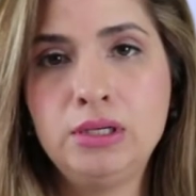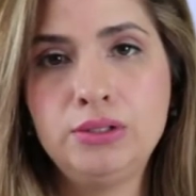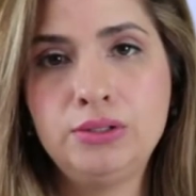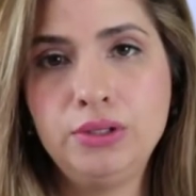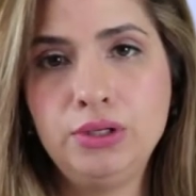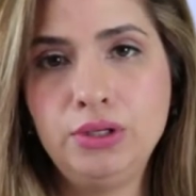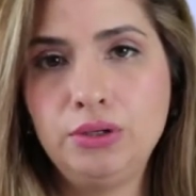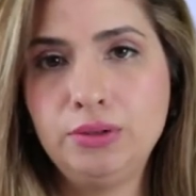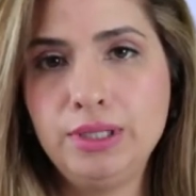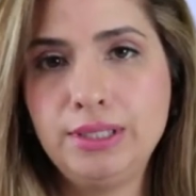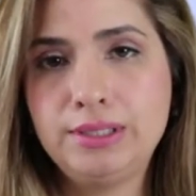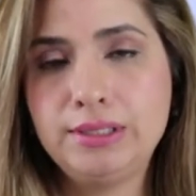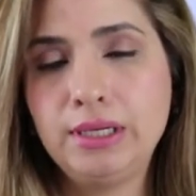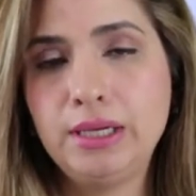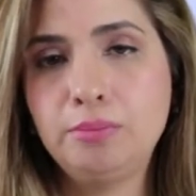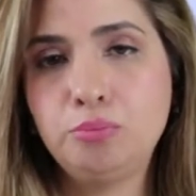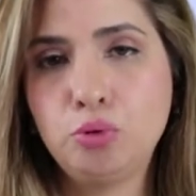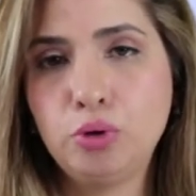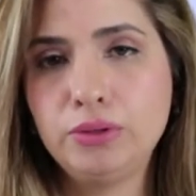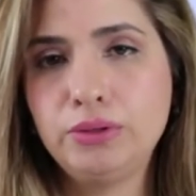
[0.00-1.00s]
So you don't need to
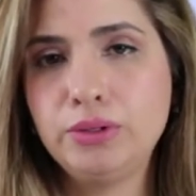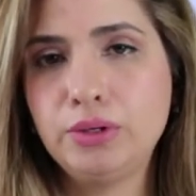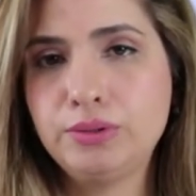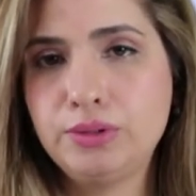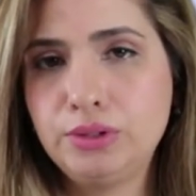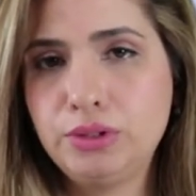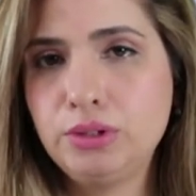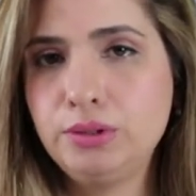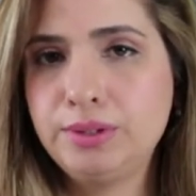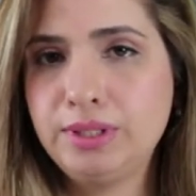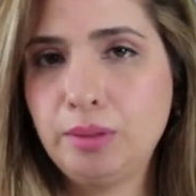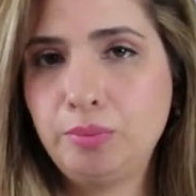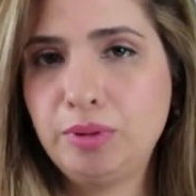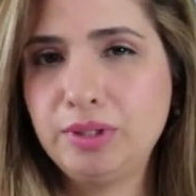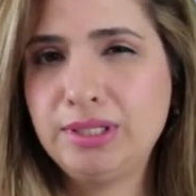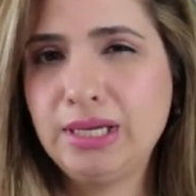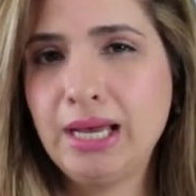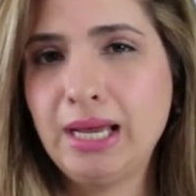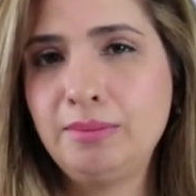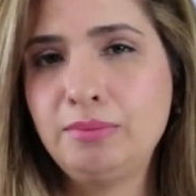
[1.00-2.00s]
import those at 2
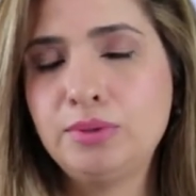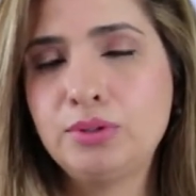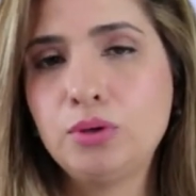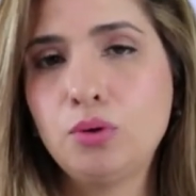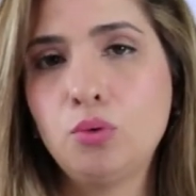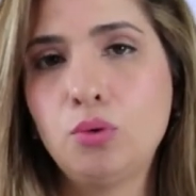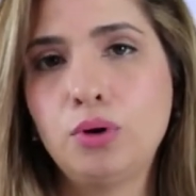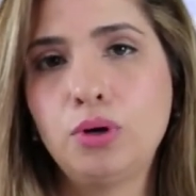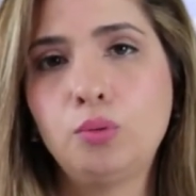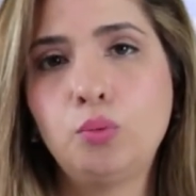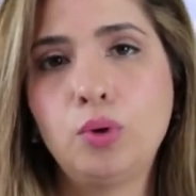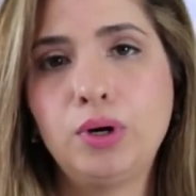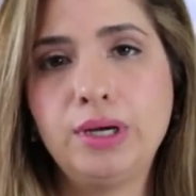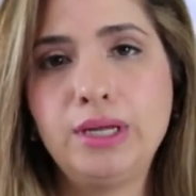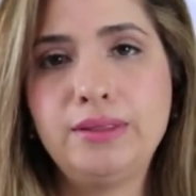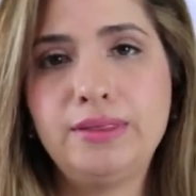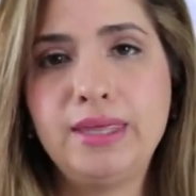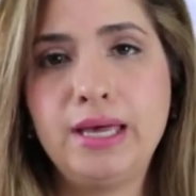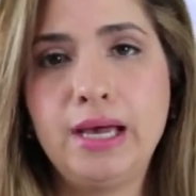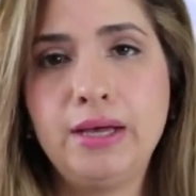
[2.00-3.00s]
separate times or
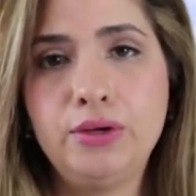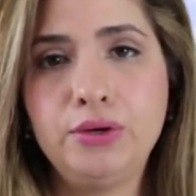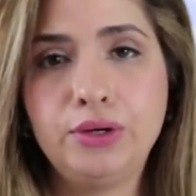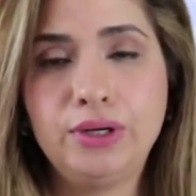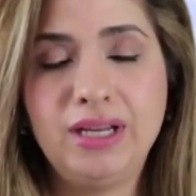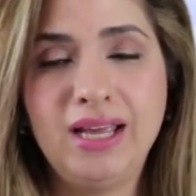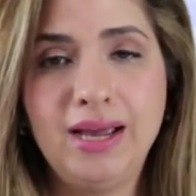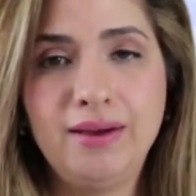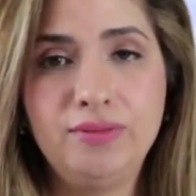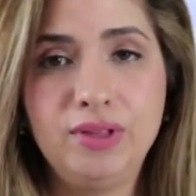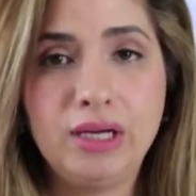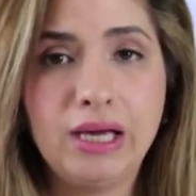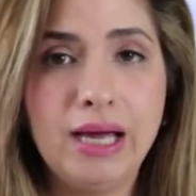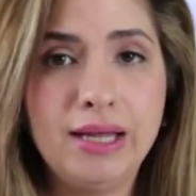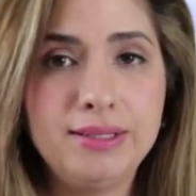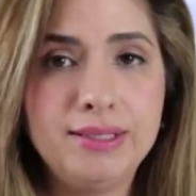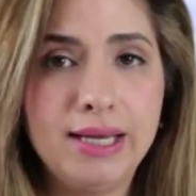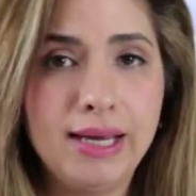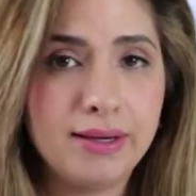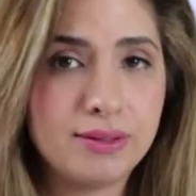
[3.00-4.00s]
worry that you're going to have the
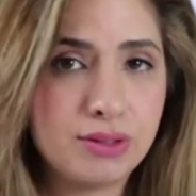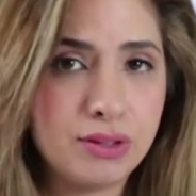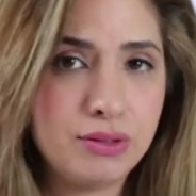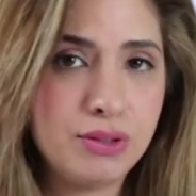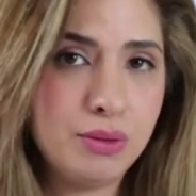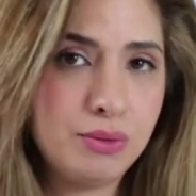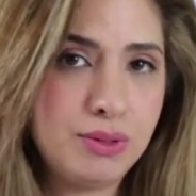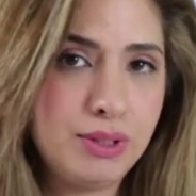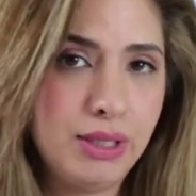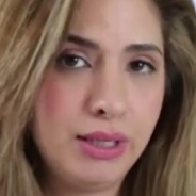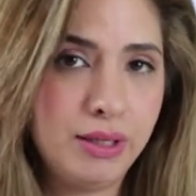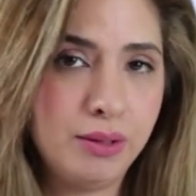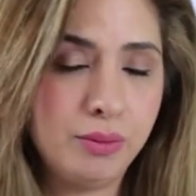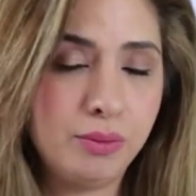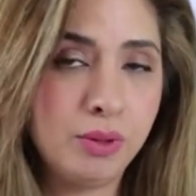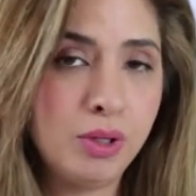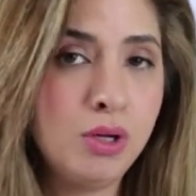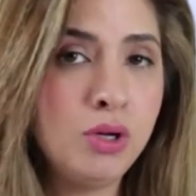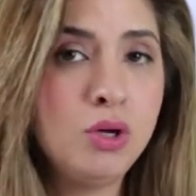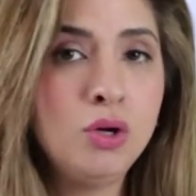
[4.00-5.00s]
contacts
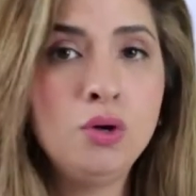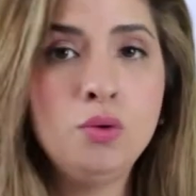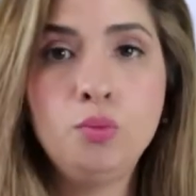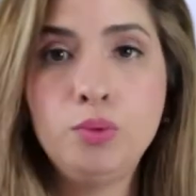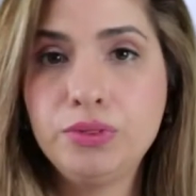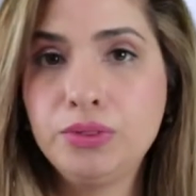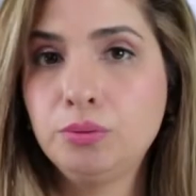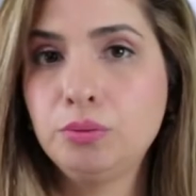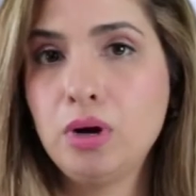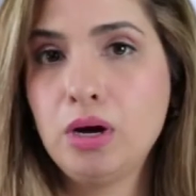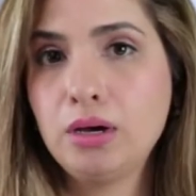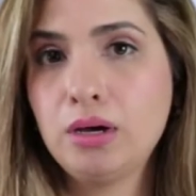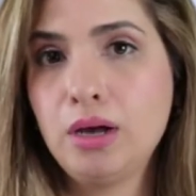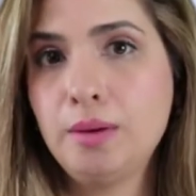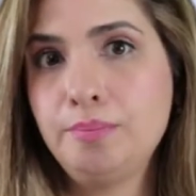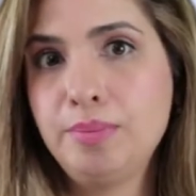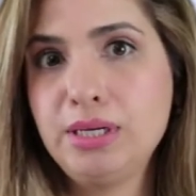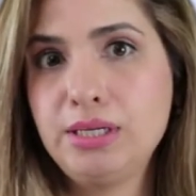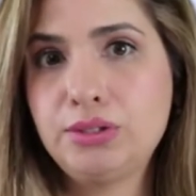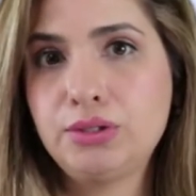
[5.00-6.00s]
associated with the wrong
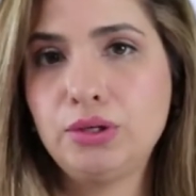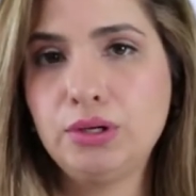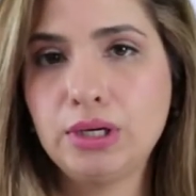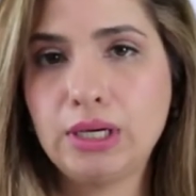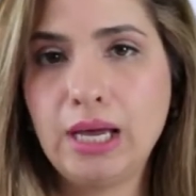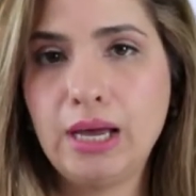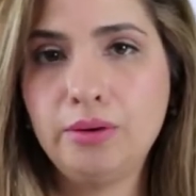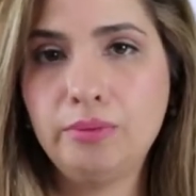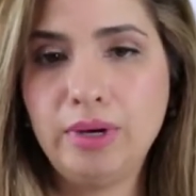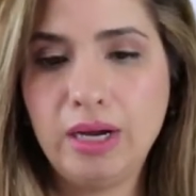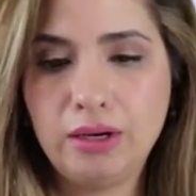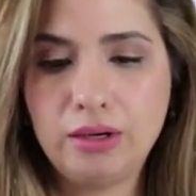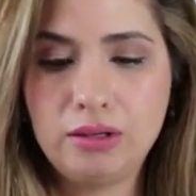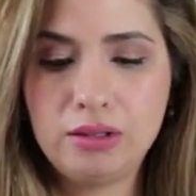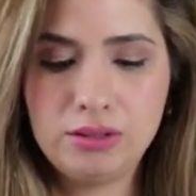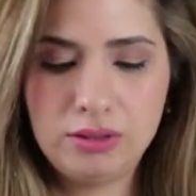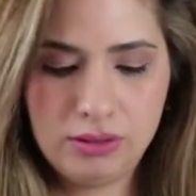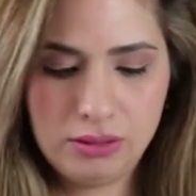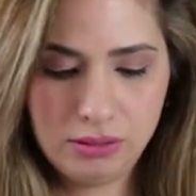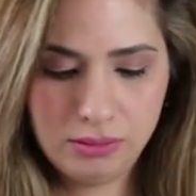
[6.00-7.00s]
companies or account
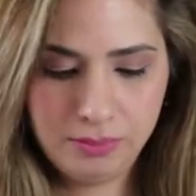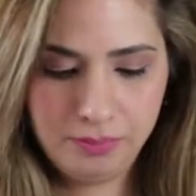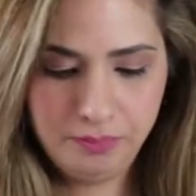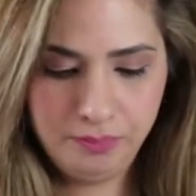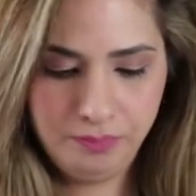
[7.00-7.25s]
records.